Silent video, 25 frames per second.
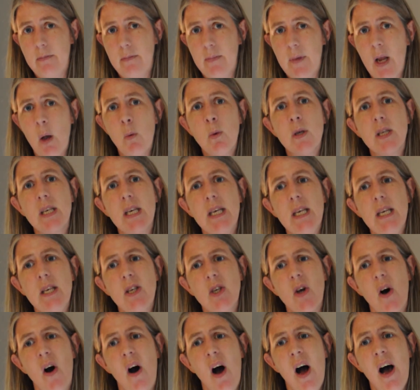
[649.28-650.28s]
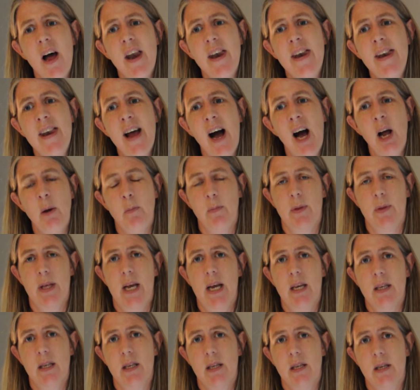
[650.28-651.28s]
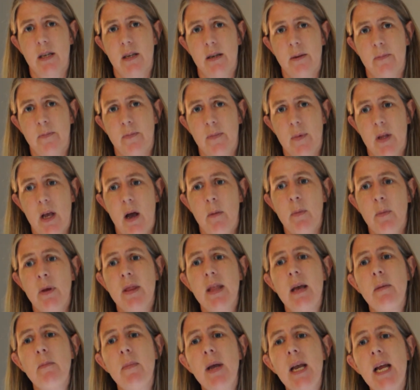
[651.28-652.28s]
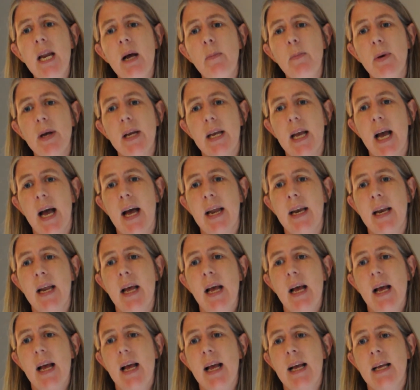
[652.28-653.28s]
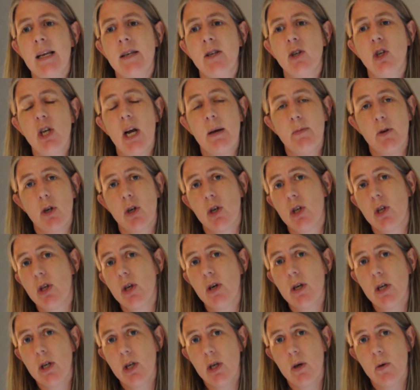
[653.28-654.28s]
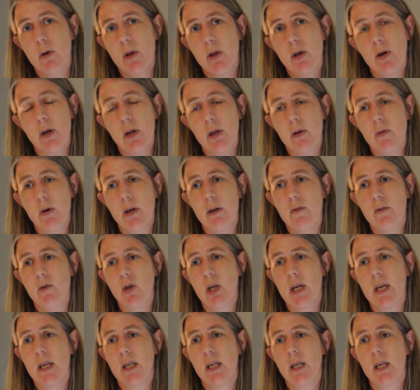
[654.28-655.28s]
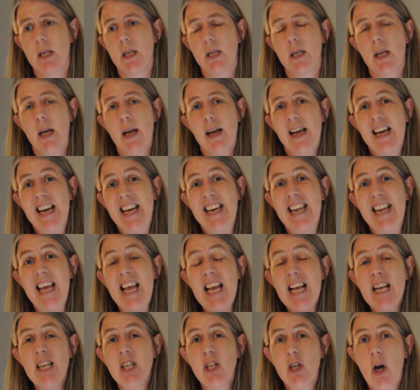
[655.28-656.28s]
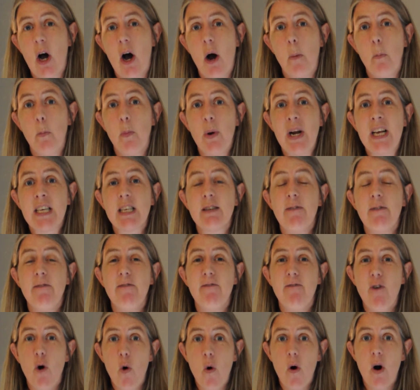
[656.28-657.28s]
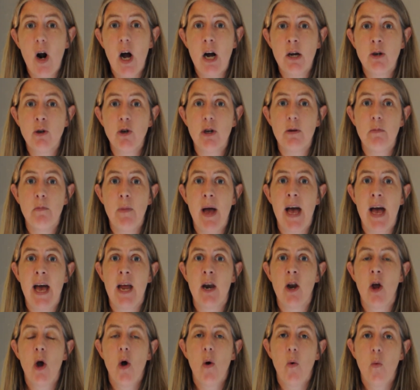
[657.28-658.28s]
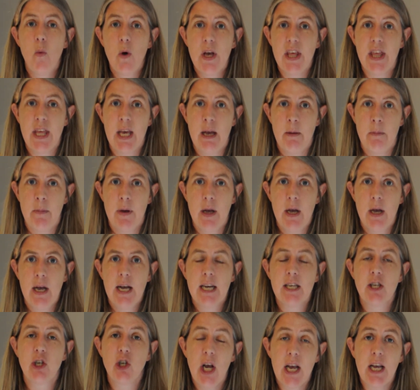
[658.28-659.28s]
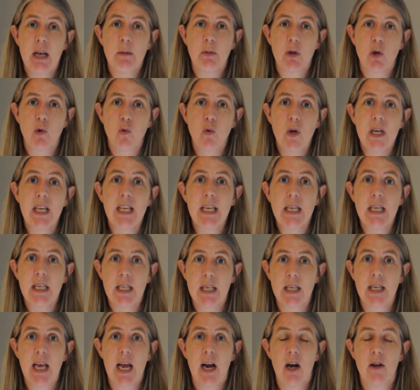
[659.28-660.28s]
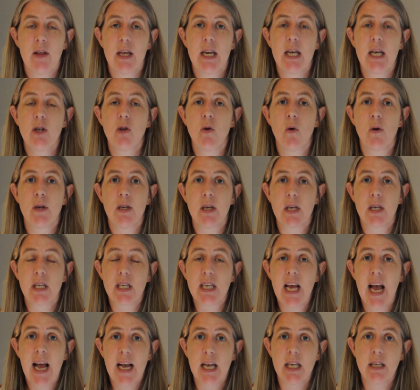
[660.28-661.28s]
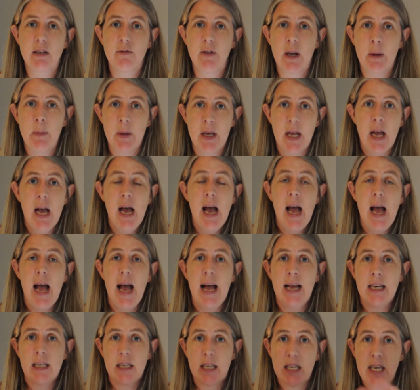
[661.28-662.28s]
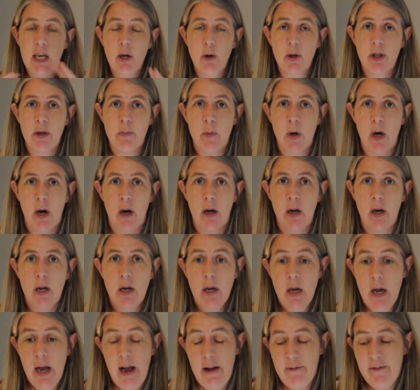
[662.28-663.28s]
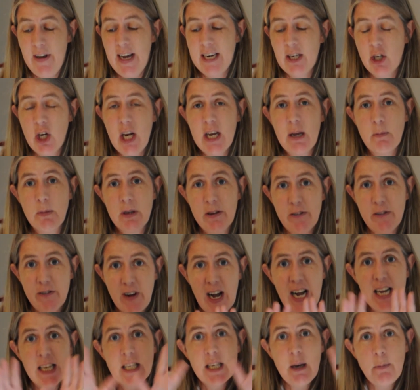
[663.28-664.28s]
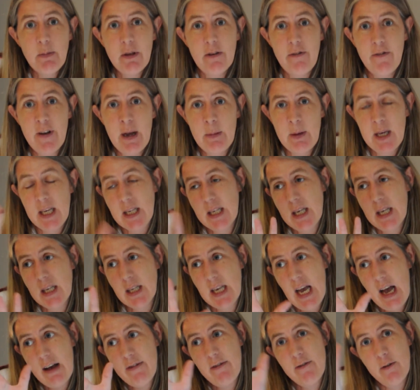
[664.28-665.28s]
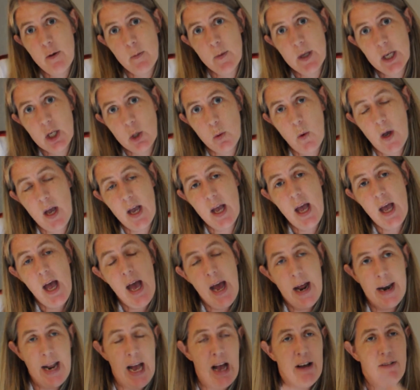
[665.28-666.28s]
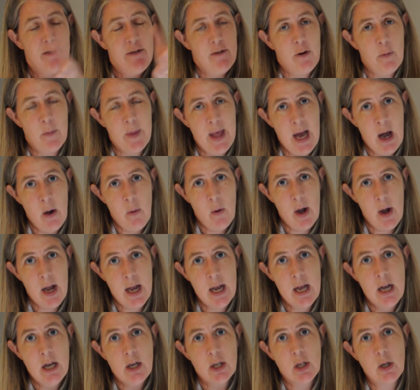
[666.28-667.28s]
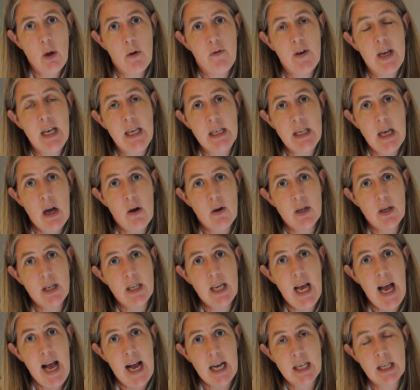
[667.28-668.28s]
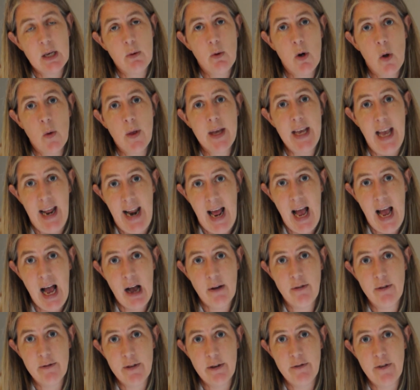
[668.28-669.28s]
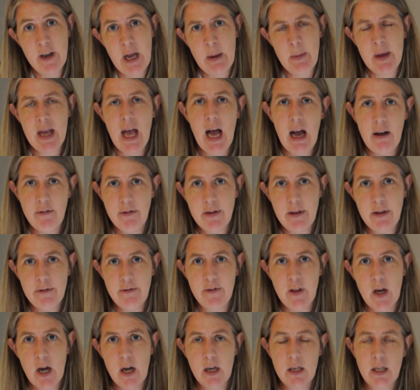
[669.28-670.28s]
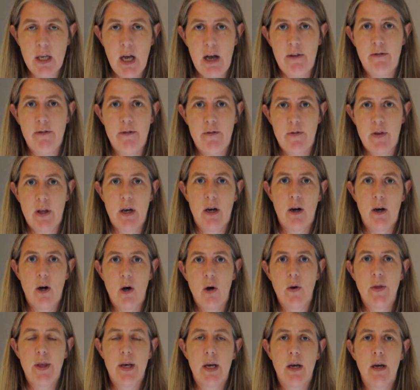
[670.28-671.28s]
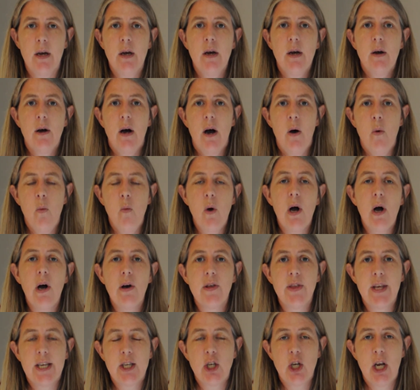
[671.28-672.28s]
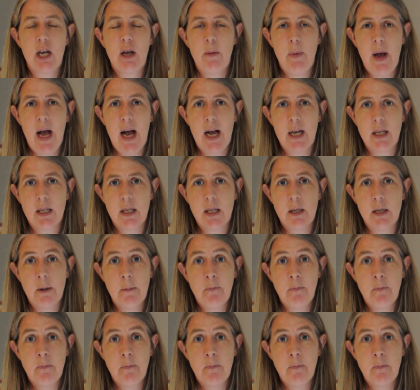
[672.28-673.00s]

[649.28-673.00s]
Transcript: And was Esau not blessed? I mean, they meet up again in chapters 32 and 33 of Genesis. And Esau brings 400 men with him. And Jacob is really scared that going to attack his family and kill them all. In fact, Jacob divides up the family. He sends half of them this way and half of them that way. So if Esau attacks, he would only get half of the family, half of the flocks, half of all the wealth that Jacob has.